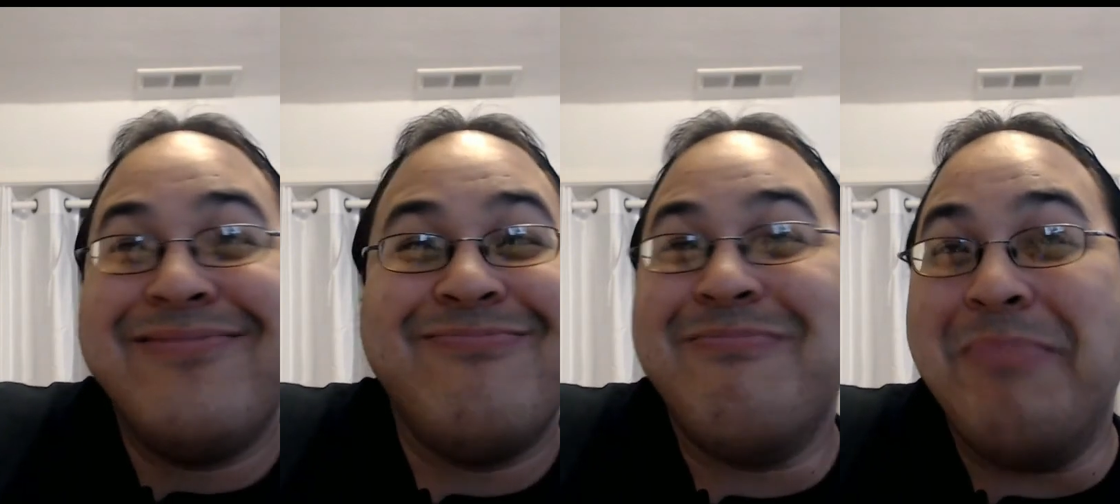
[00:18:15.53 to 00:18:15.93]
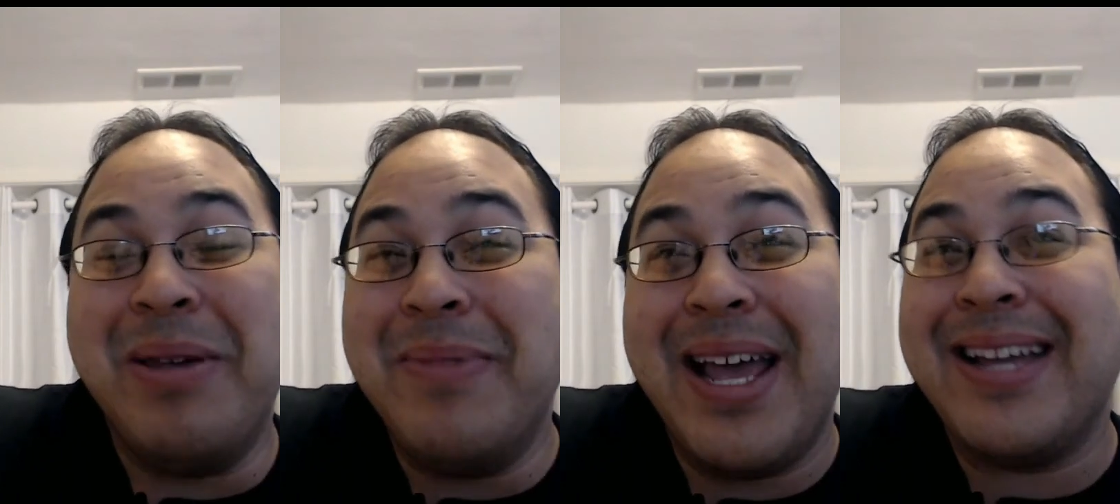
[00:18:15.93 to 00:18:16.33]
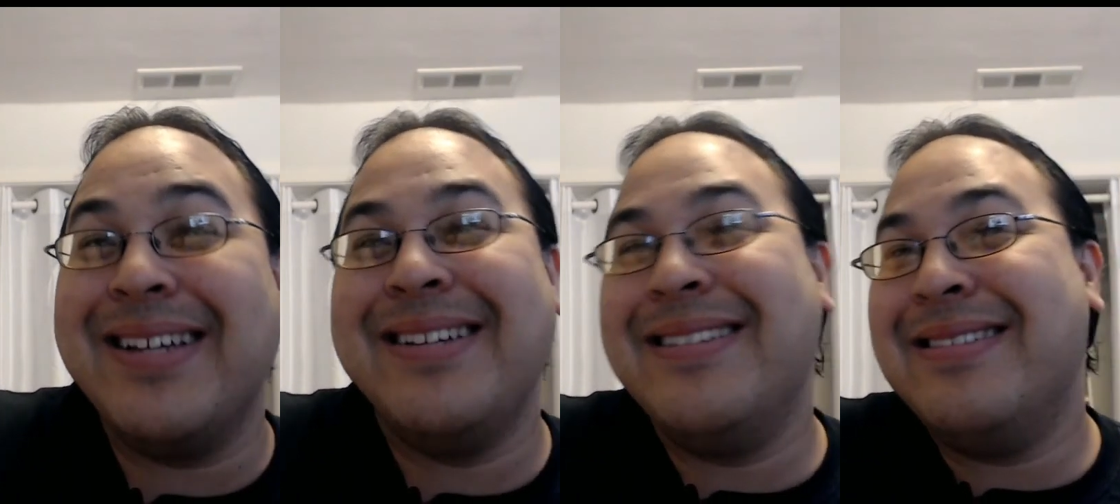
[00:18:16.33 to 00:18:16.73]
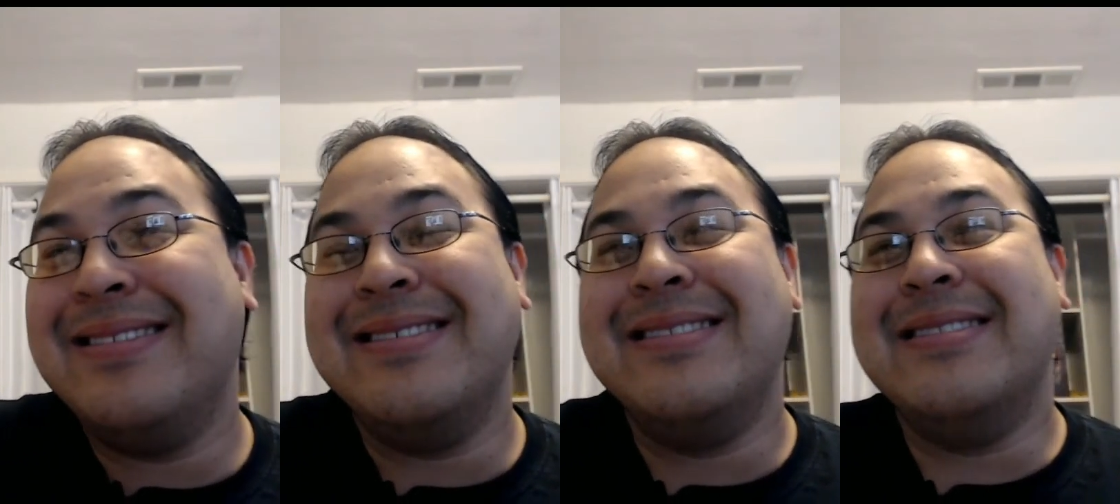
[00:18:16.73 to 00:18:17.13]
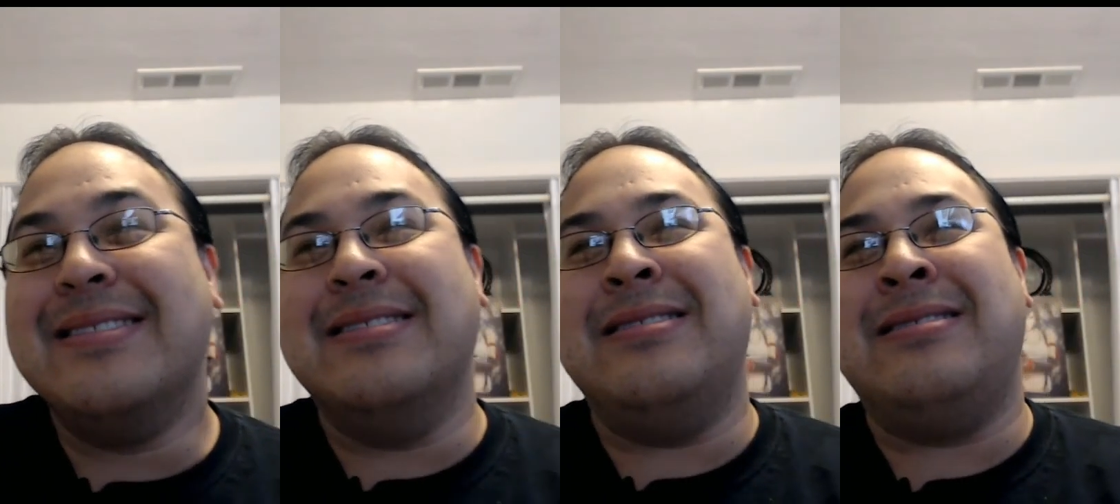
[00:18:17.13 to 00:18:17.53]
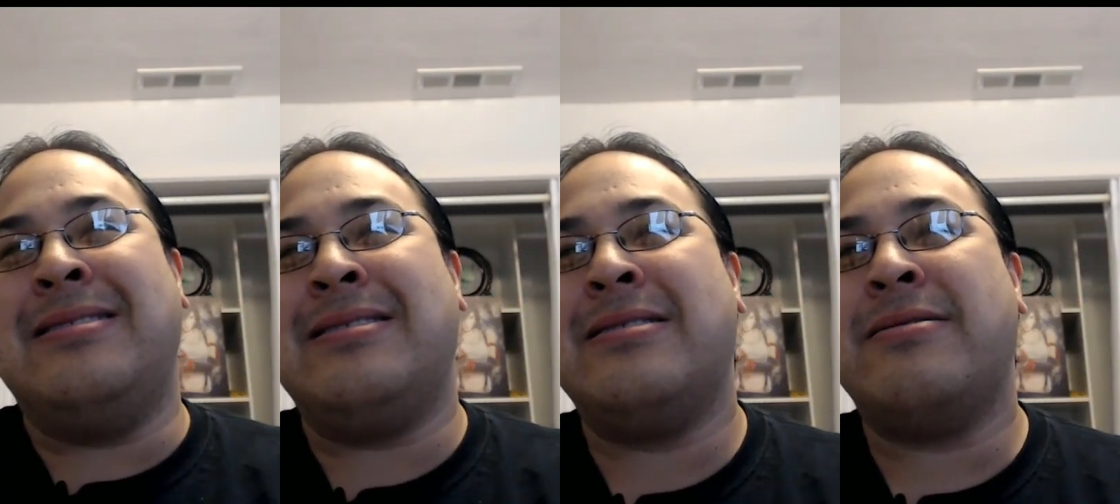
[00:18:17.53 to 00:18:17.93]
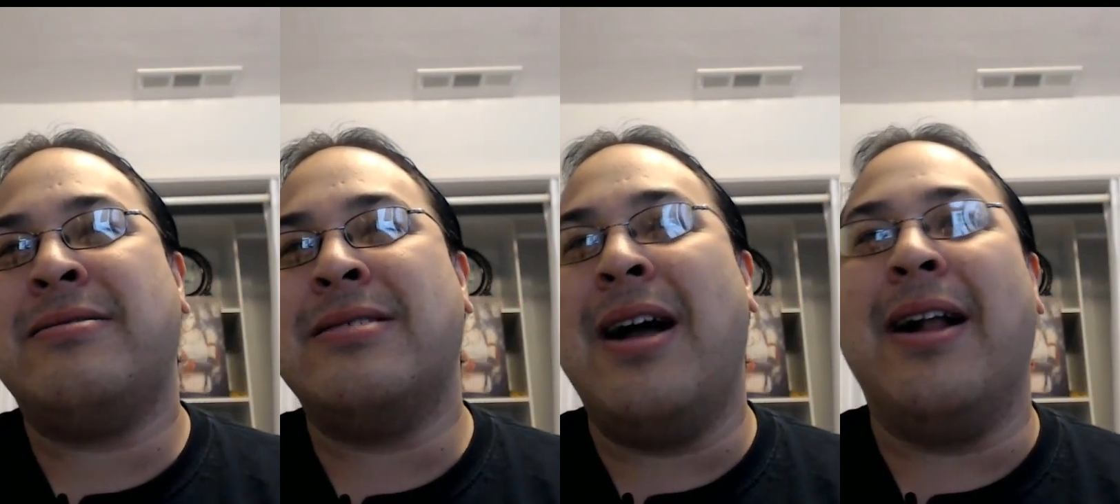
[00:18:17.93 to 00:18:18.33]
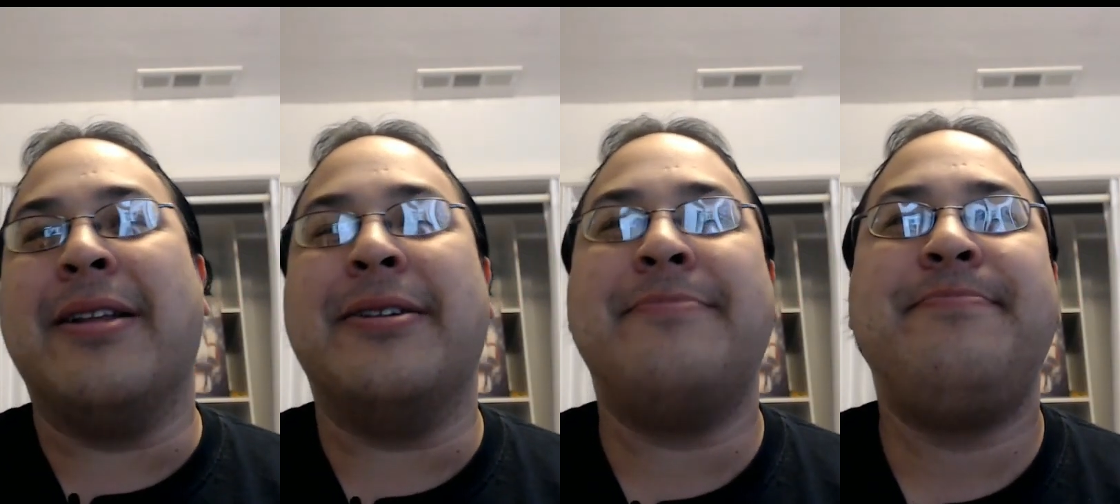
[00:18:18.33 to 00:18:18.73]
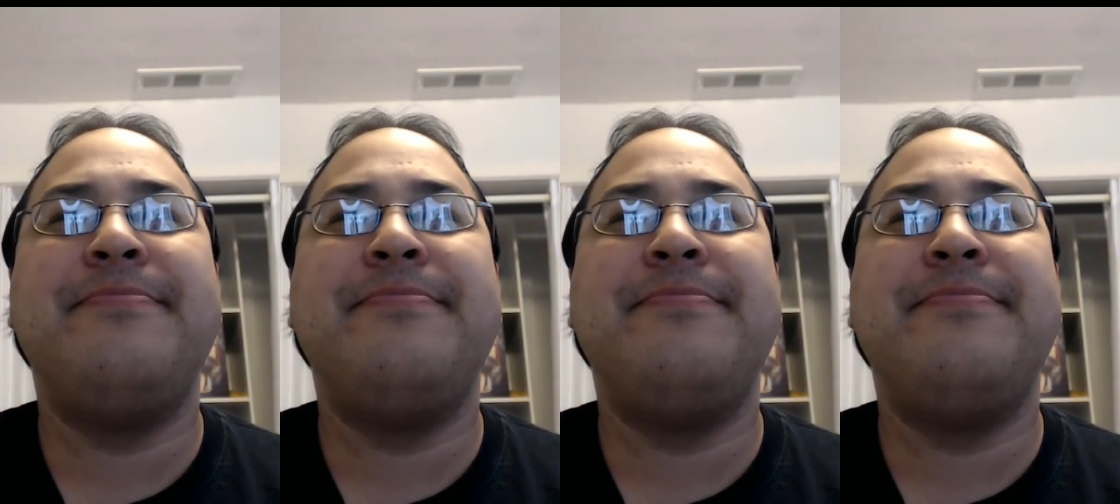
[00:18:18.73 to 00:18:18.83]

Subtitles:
Meme deck? I don't know.